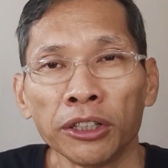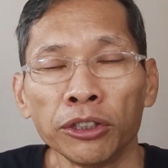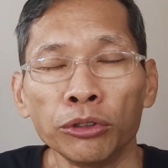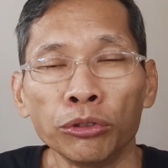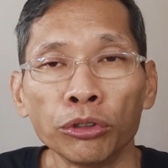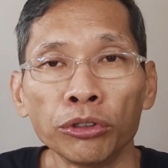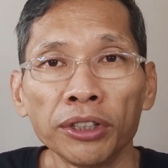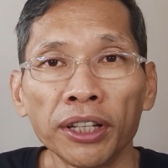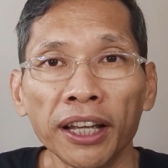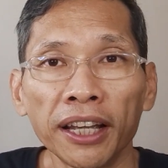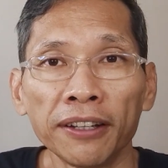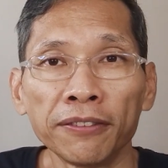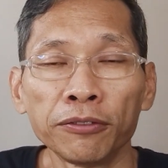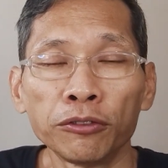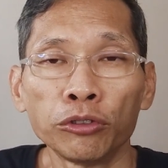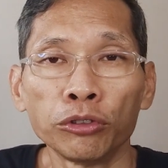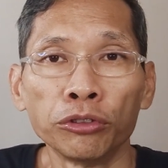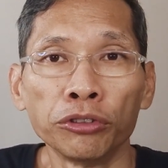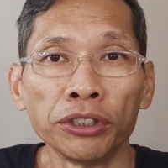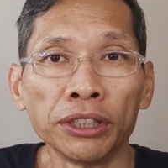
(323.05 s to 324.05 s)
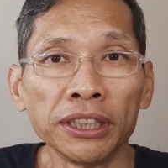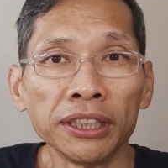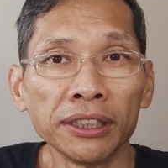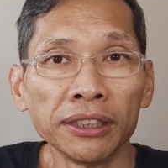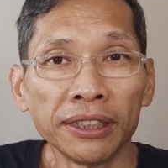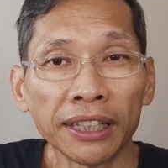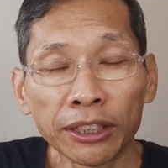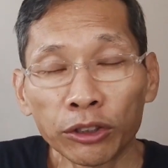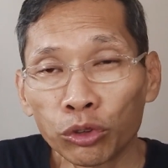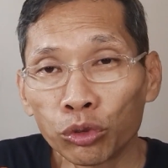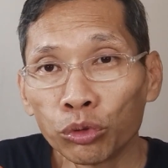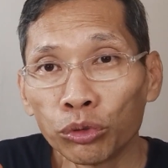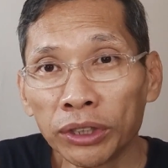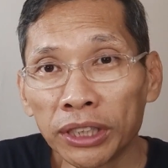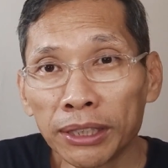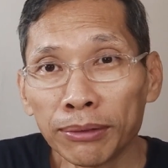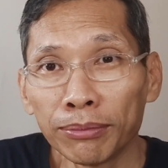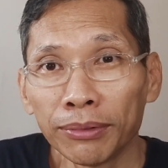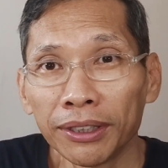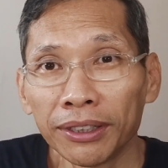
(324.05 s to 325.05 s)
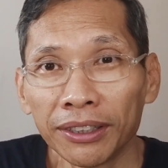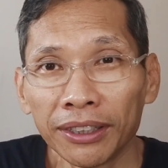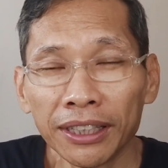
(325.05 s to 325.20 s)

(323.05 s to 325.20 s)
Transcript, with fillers: you don't have to really dig too deep